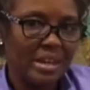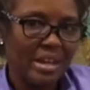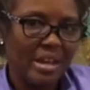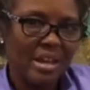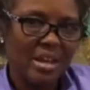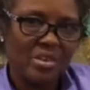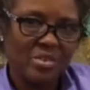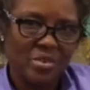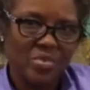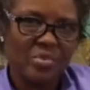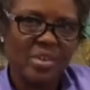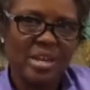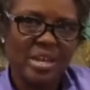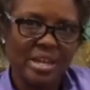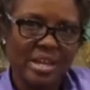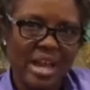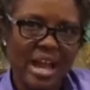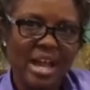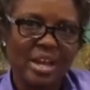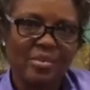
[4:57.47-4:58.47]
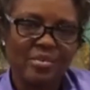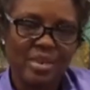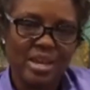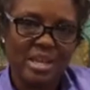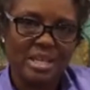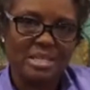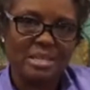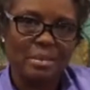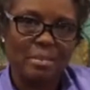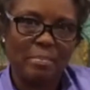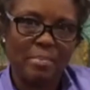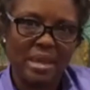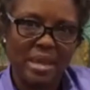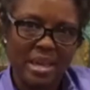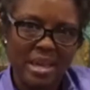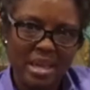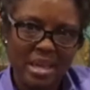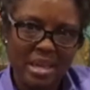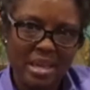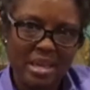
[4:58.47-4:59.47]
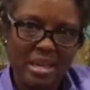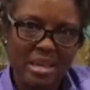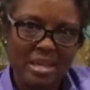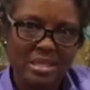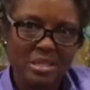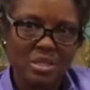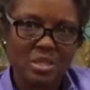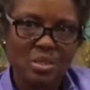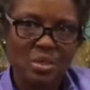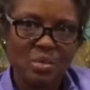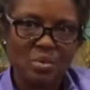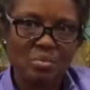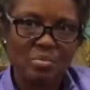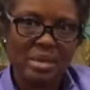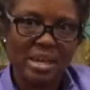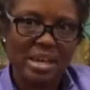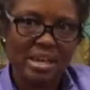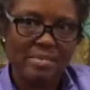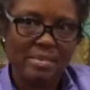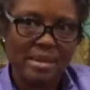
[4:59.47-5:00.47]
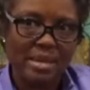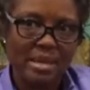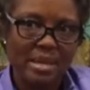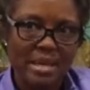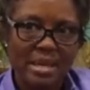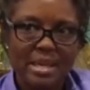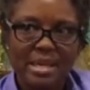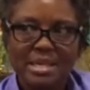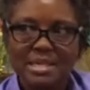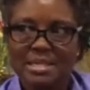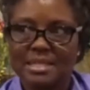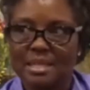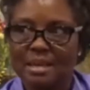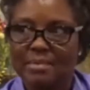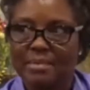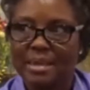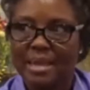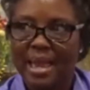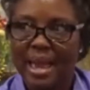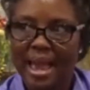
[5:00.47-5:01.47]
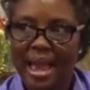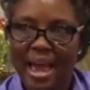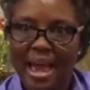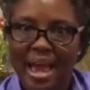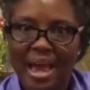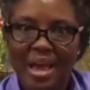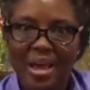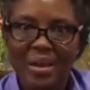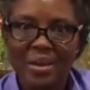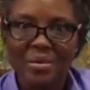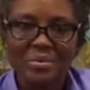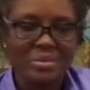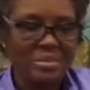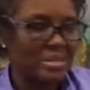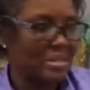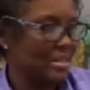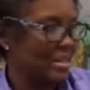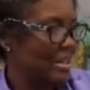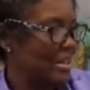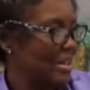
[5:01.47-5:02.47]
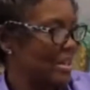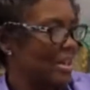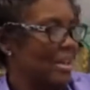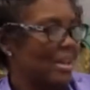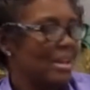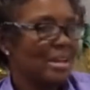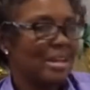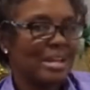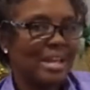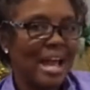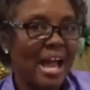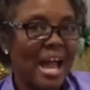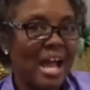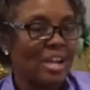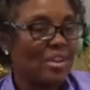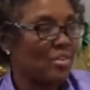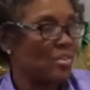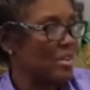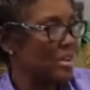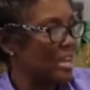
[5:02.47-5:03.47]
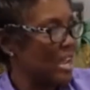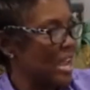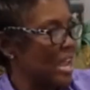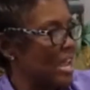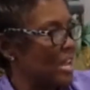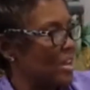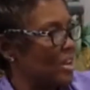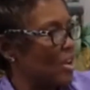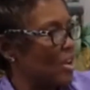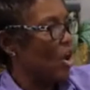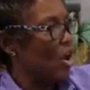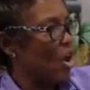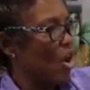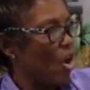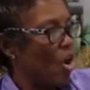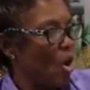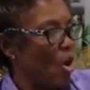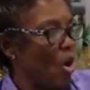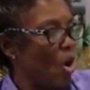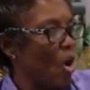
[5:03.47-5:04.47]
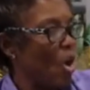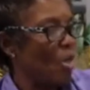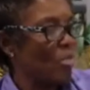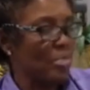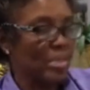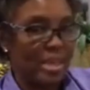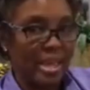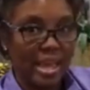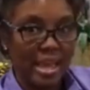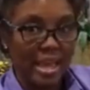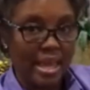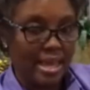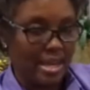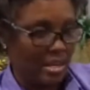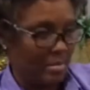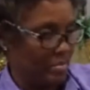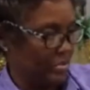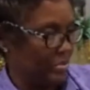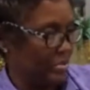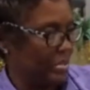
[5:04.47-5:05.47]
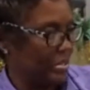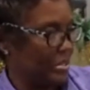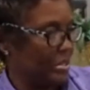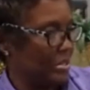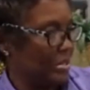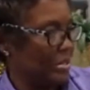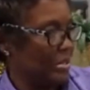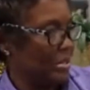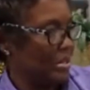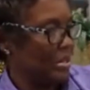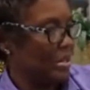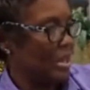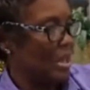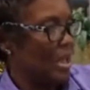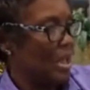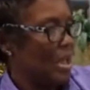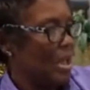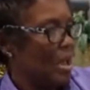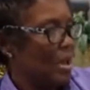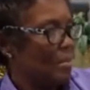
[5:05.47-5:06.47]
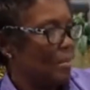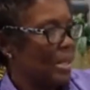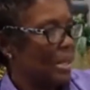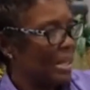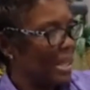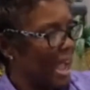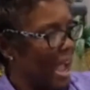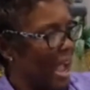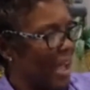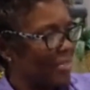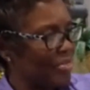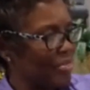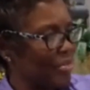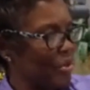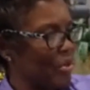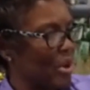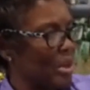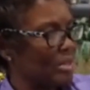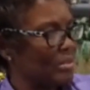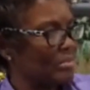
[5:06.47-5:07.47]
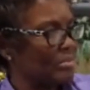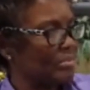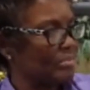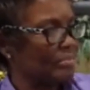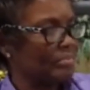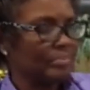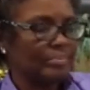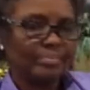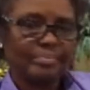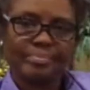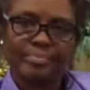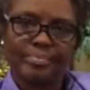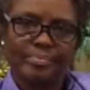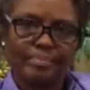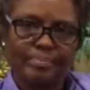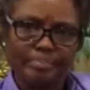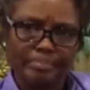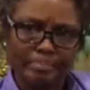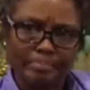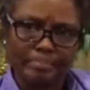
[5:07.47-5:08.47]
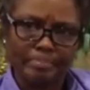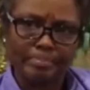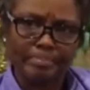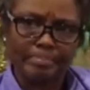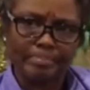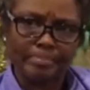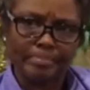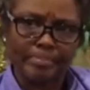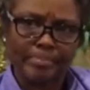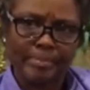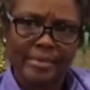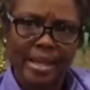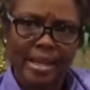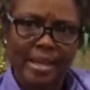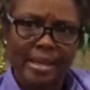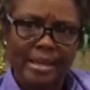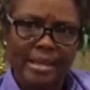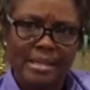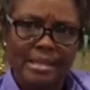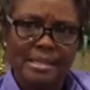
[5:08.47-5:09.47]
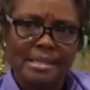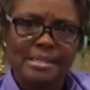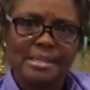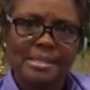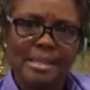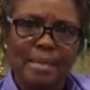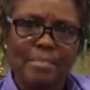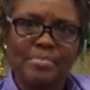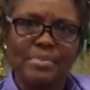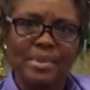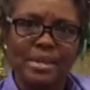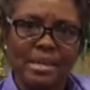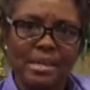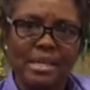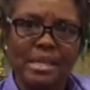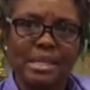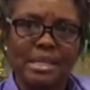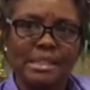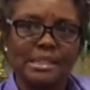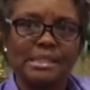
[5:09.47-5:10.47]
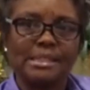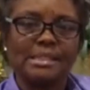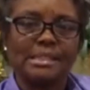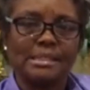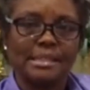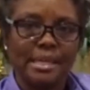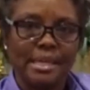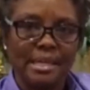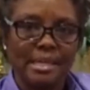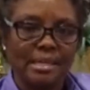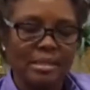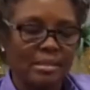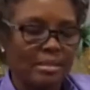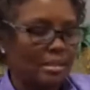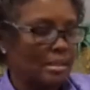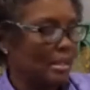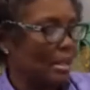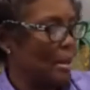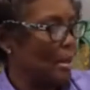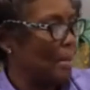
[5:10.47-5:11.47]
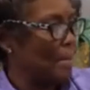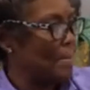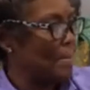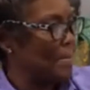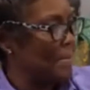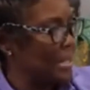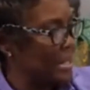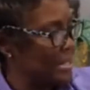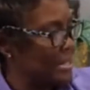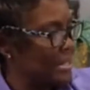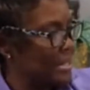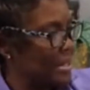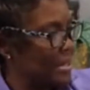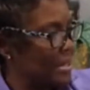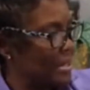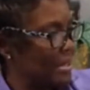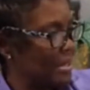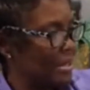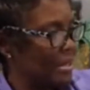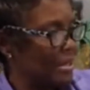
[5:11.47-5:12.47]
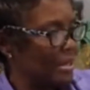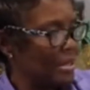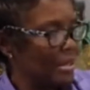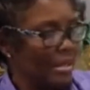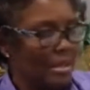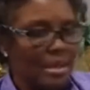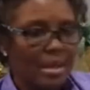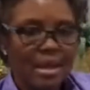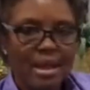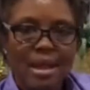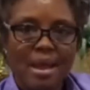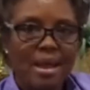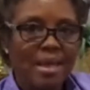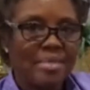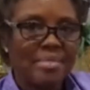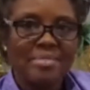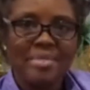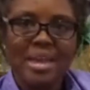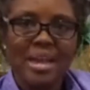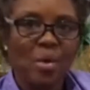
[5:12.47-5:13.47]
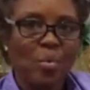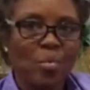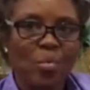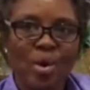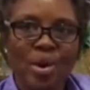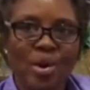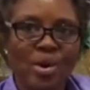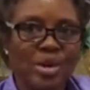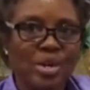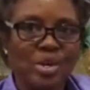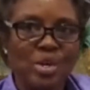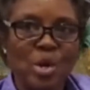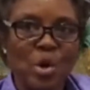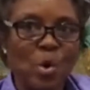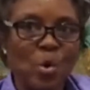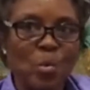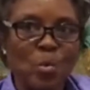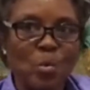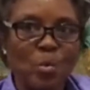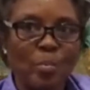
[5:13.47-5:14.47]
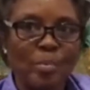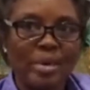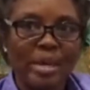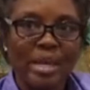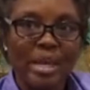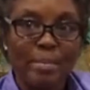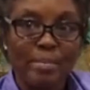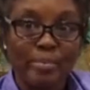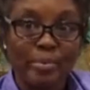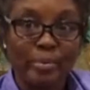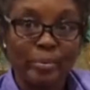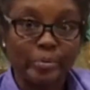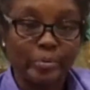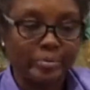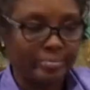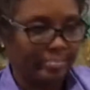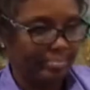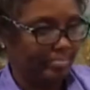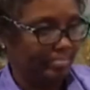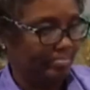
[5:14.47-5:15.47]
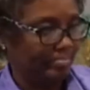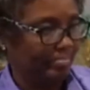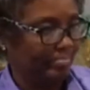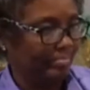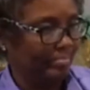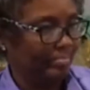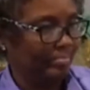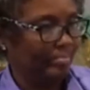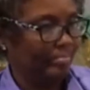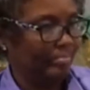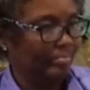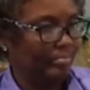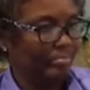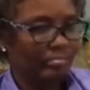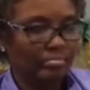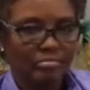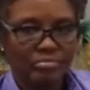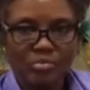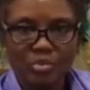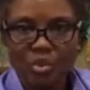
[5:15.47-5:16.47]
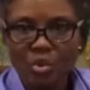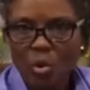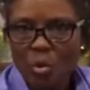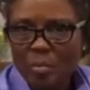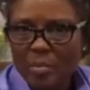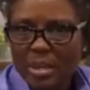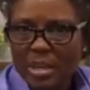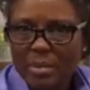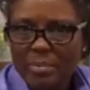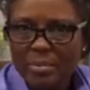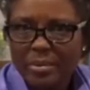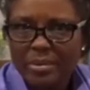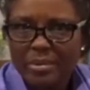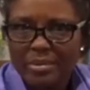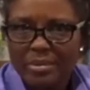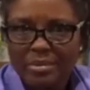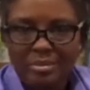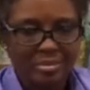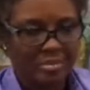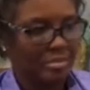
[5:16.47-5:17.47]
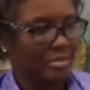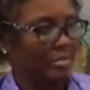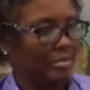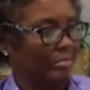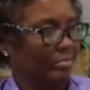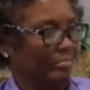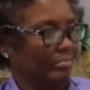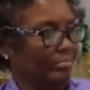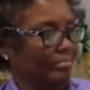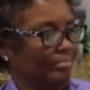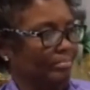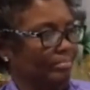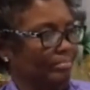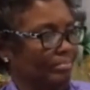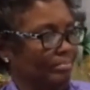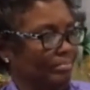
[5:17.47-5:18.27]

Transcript: You think God created some pigs too, maybe? Some cows? God created all the animals. But God thought, hmm, something is still missing there were no people. No people? Hmm.